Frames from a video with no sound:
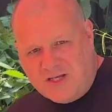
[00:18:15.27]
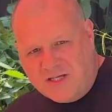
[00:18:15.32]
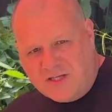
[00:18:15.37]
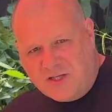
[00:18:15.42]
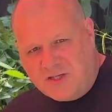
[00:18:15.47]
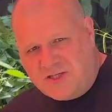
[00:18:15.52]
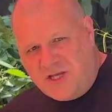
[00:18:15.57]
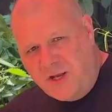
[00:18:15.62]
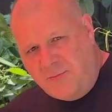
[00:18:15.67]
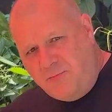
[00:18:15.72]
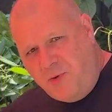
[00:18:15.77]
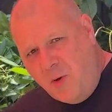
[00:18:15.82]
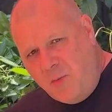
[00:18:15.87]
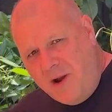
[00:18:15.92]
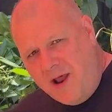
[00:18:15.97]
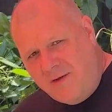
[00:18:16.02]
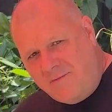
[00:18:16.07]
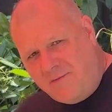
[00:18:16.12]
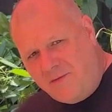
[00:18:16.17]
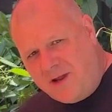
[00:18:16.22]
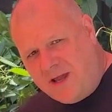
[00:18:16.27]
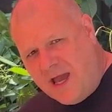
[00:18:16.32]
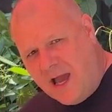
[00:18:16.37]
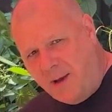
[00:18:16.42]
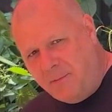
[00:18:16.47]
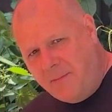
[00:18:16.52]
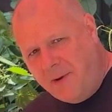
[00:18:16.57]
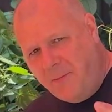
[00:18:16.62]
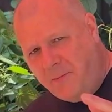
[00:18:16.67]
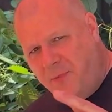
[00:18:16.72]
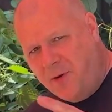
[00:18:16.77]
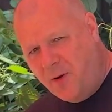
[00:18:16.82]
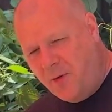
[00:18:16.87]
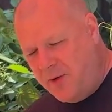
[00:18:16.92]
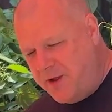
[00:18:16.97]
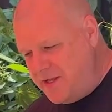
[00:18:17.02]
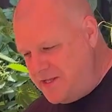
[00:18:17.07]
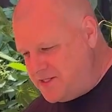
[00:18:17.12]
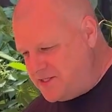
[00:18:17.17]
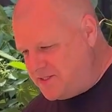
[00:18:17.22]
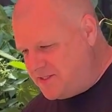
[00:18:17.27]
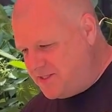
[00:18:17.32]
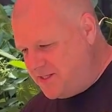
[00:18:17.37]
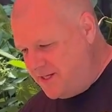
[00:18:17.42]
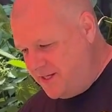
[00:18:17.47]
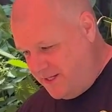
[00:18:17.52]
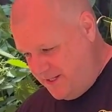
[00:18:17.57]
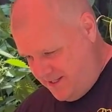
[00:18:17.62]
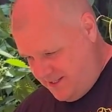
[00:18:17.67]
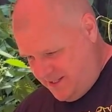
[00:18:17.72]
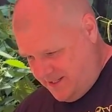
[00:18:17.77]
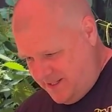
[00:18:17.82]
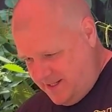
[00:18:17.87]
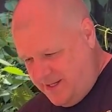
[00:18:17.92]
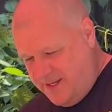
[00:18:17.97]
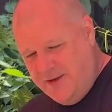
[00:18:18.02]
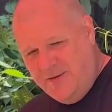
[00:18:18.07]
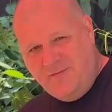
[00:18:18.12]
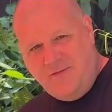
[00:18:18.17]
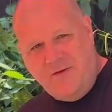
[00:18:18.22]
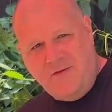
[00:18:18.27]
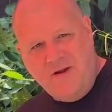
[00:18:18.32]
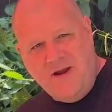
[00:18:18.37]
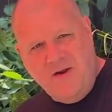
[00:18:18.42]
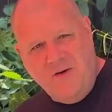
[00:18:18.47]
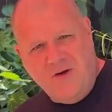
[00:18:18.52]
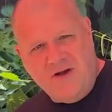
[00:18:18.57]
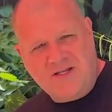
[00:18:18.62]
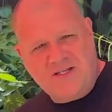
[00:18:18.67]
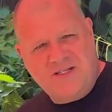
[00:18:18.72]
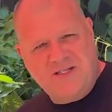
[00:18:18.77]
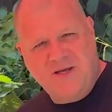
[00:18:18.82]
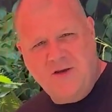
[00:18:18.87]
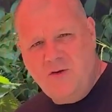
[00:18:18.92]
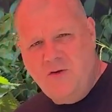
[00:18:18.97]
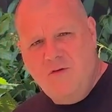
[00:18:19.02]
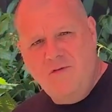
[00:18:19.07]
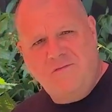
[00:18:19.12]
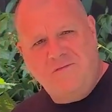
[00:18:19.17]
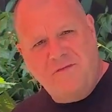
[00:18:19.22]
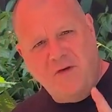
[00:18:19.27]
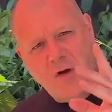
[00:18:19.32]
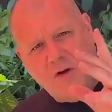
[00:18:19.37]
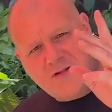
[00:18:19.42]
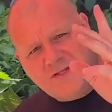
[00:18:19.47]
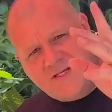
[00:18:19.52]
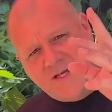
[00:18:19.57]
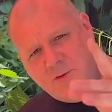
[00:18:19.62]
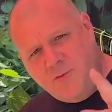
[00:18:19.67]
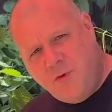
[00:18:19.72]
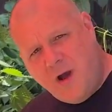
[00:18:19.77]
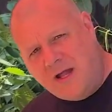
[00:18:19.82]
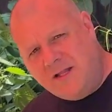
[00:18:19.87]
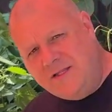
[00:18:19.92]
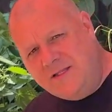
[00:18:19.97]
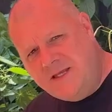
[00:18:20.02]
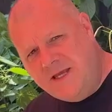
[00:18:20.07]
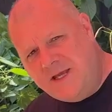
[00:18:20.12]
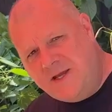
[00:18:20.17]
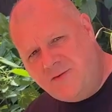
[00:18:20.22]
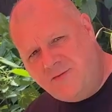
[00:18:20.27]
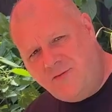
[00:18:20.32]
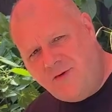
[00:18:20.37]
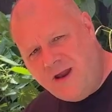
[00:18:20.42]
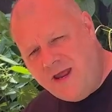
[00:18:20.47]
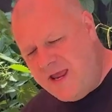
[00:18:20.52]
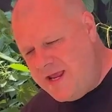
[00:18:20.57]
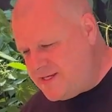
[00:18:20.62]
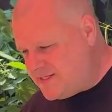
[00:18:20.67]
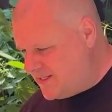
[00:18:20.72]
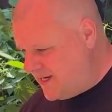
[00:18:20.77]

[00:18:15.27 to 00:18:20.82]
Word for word: as I said, popping out for a couple of pints. Very nice too. 31 degrees